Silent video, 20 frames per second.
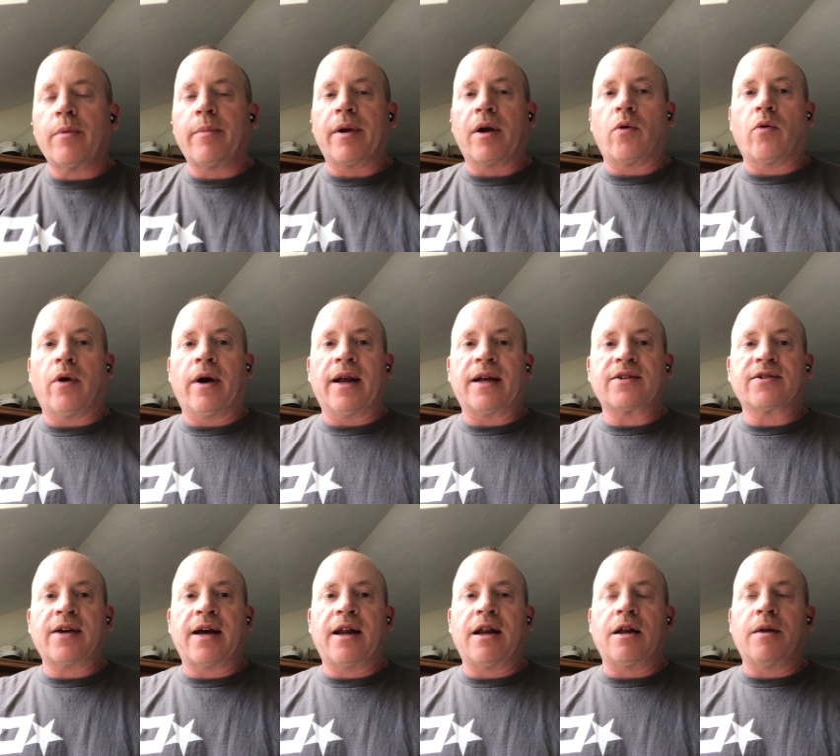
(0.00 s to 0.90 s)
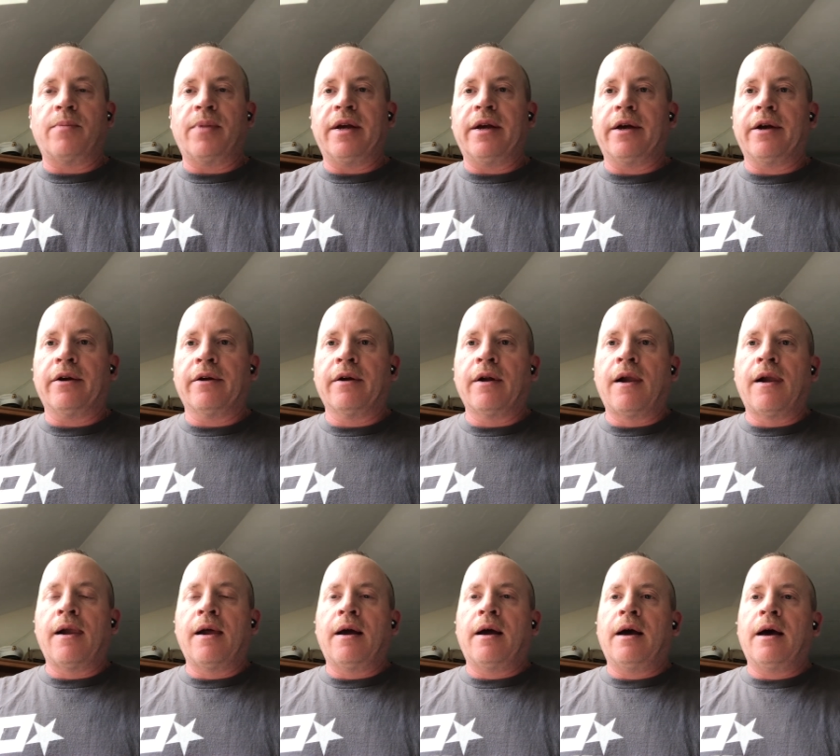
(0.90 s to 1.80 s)
been quite excited to be here.
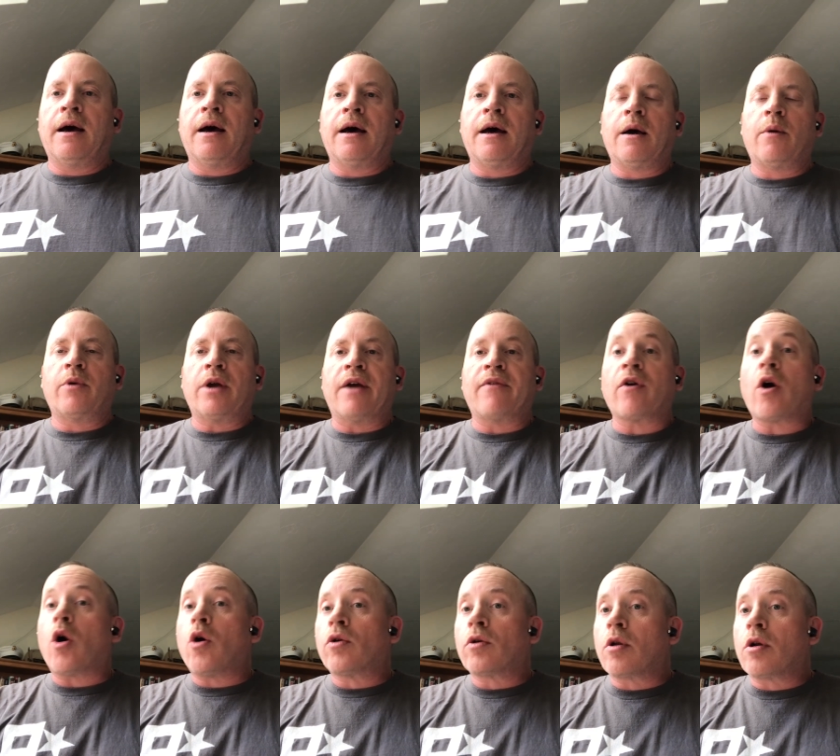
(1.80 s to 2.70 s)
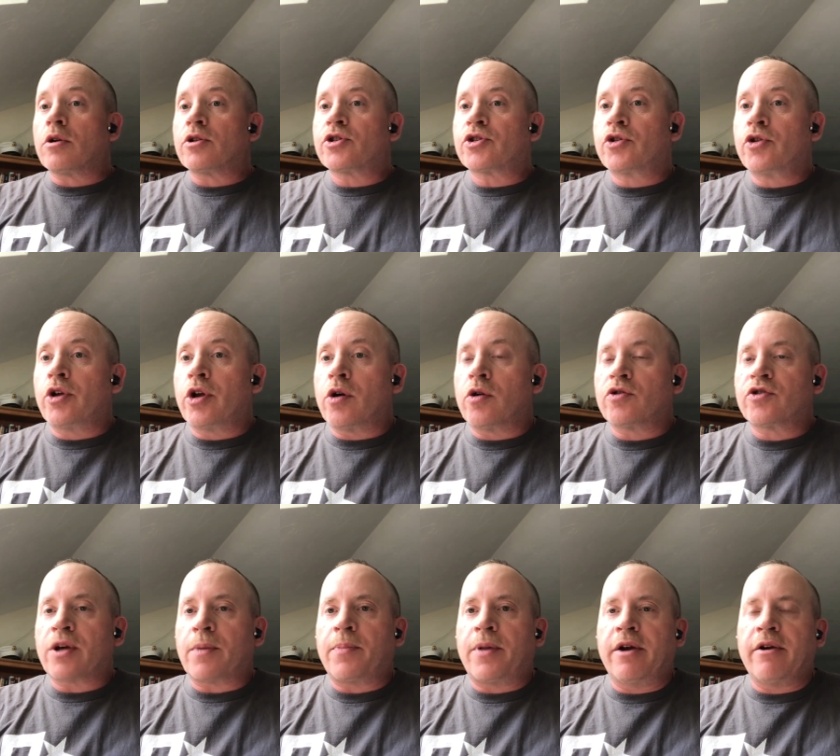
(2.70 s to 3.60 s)
We have our own little studios
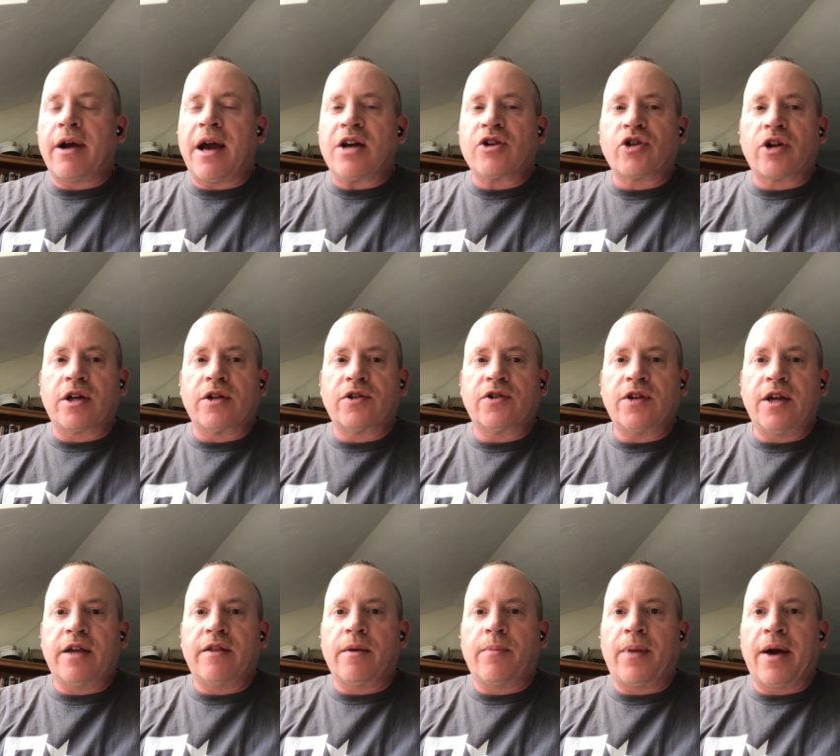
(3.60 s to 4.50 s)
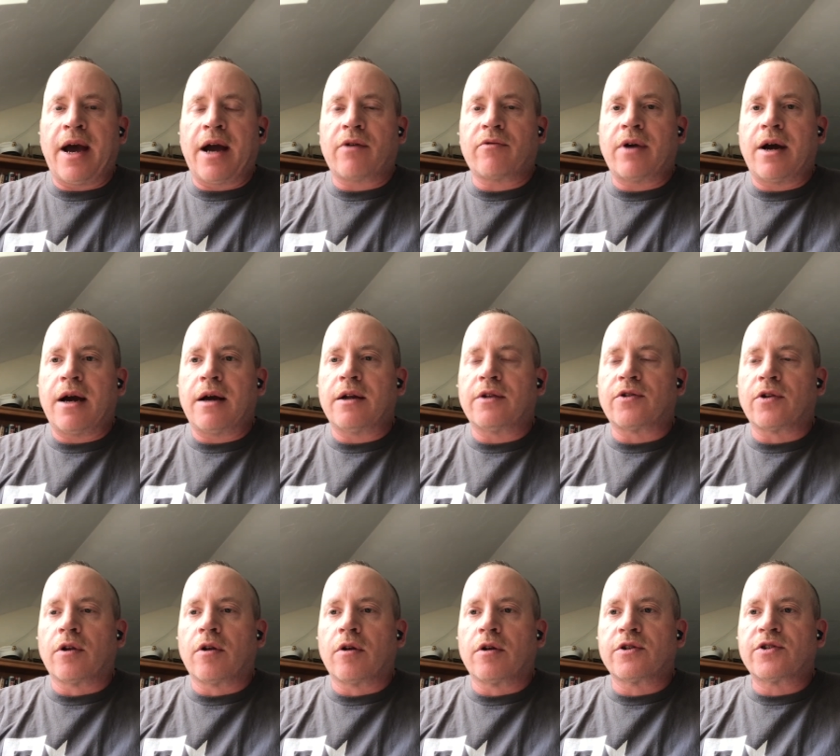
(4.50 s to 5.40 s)
up here, as you can see in the background. It's a
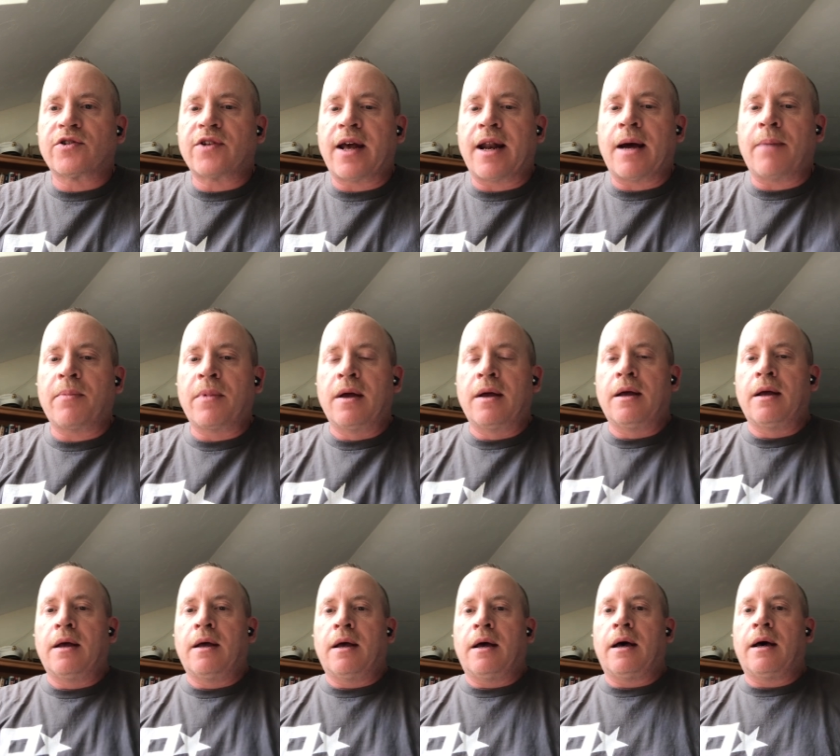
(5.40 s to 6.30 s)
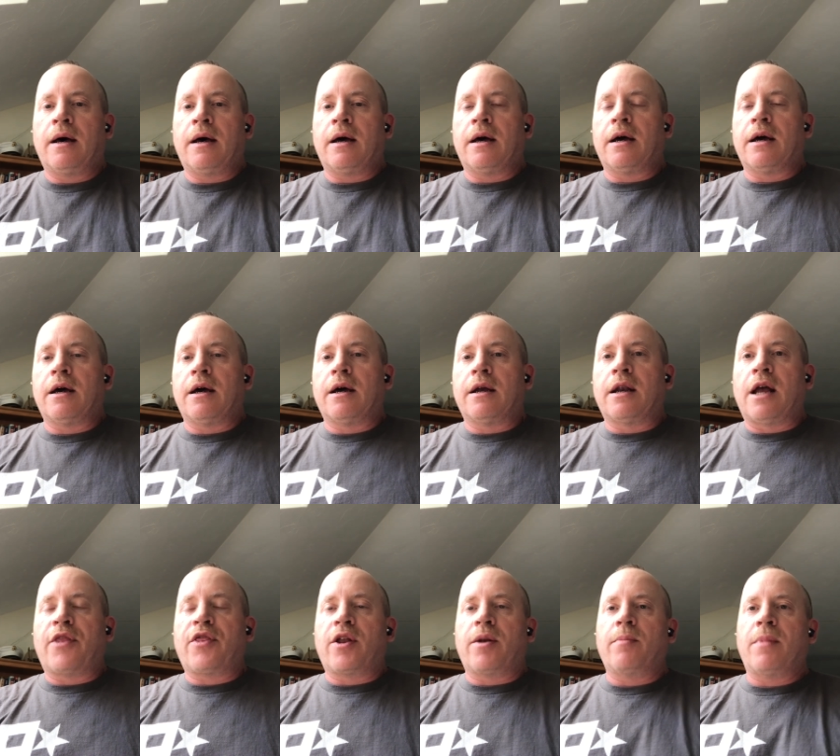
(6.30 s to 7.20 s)
little setup.
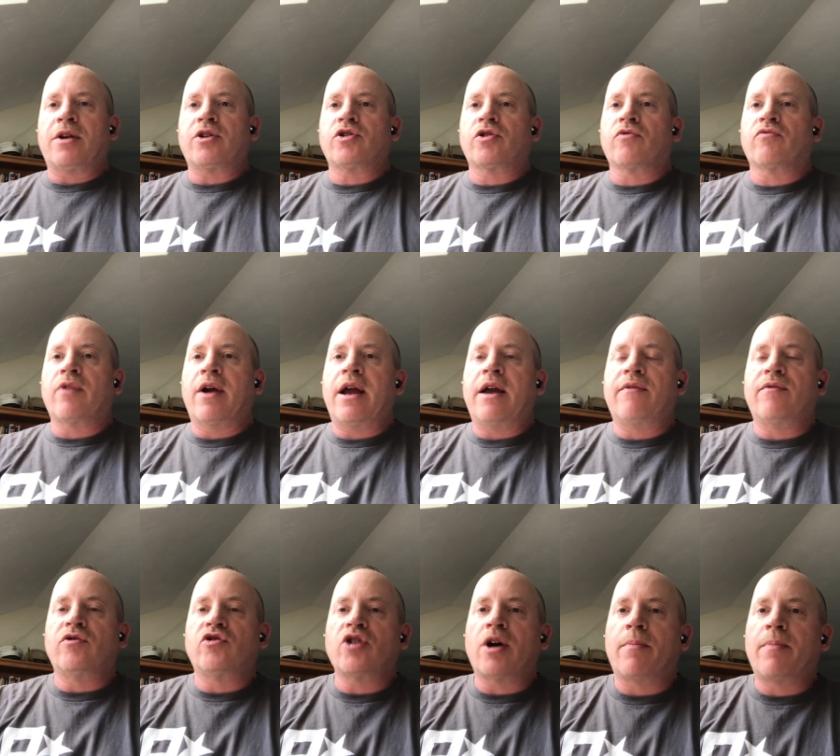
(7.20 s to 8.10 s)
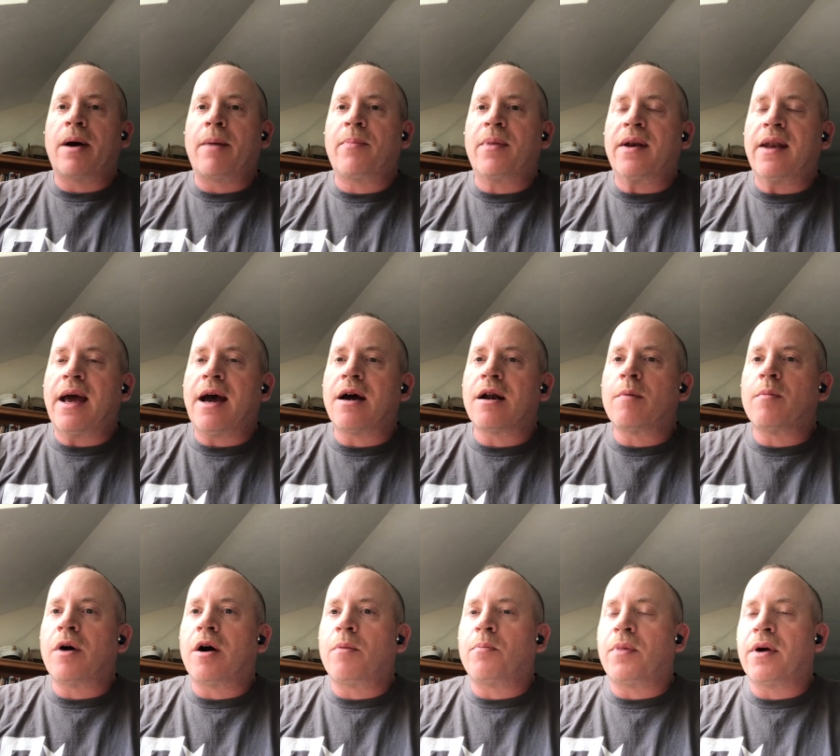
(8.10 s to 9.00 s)
Nothing much to rave and jump up and down
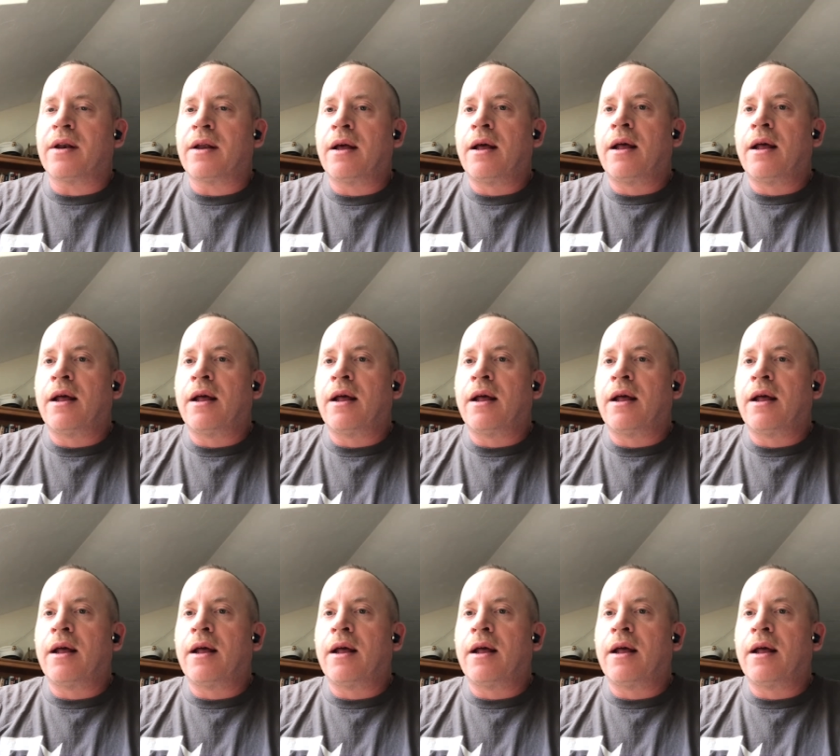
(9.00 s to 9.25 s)
about, but